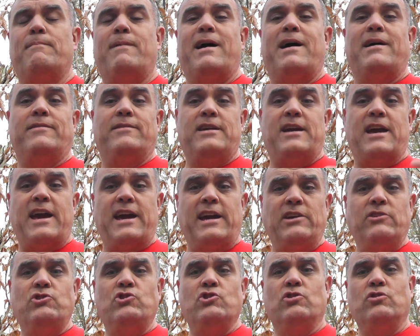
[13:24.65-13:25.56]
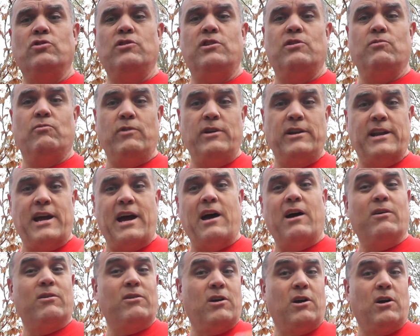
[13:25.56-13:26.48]
by the angel that we
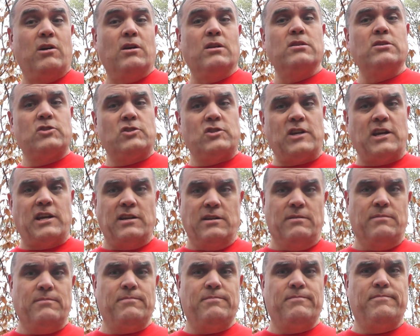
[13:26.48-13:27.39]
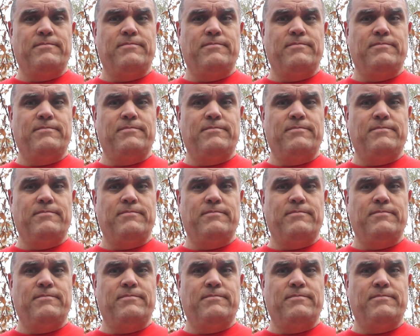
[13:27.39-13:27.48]
now call Satan.